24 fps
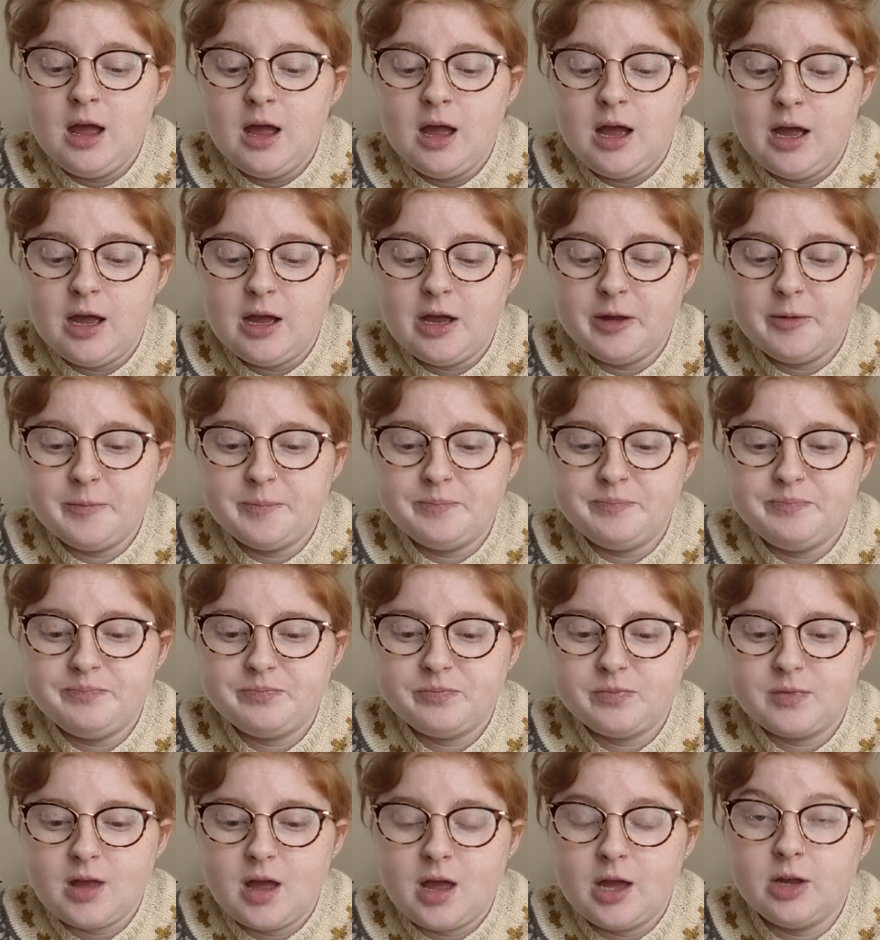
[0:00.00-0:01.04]

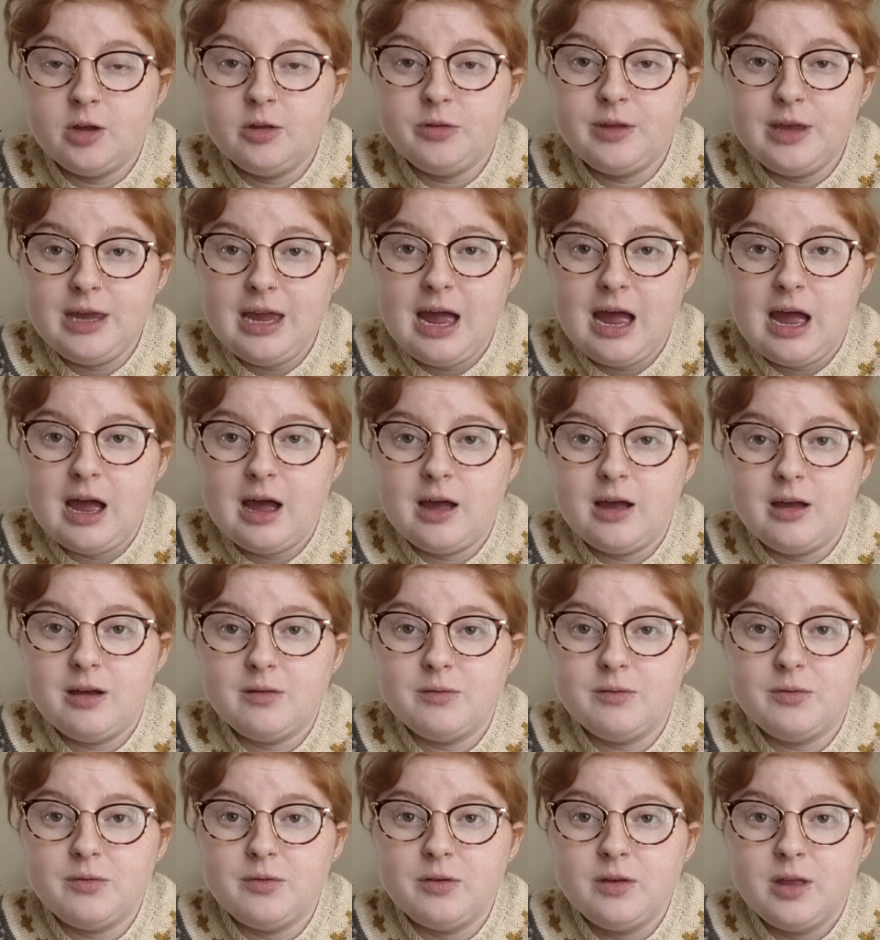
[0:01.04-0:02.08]
I only
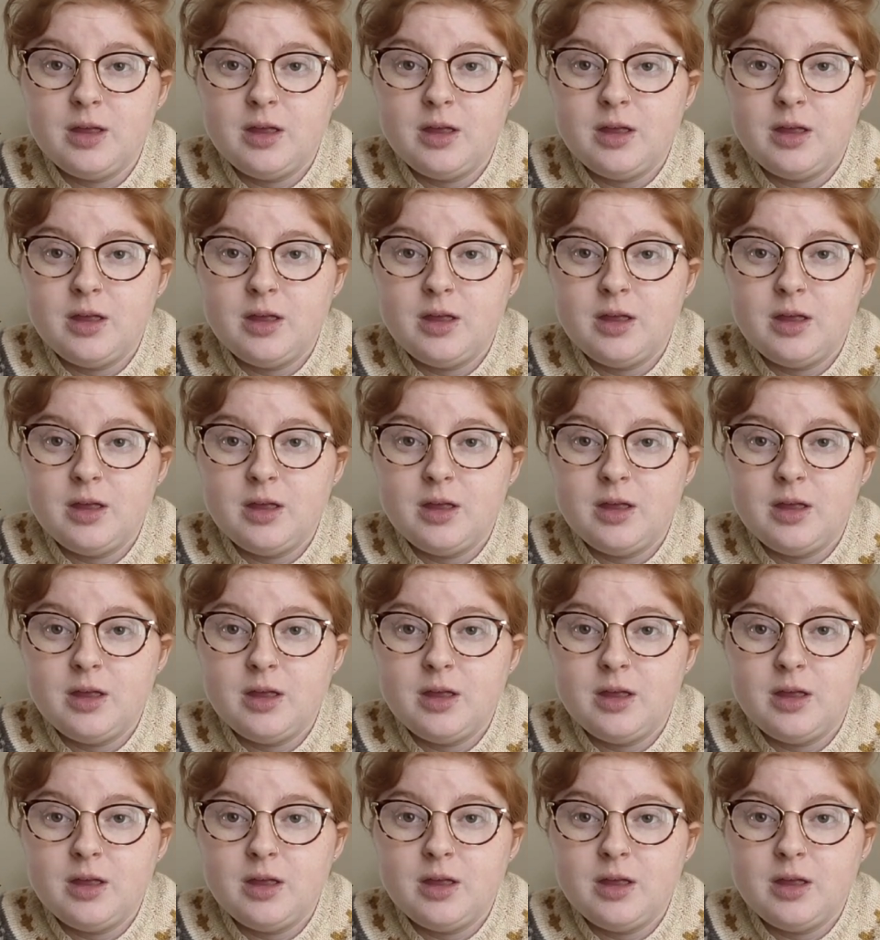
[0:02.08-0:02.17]
have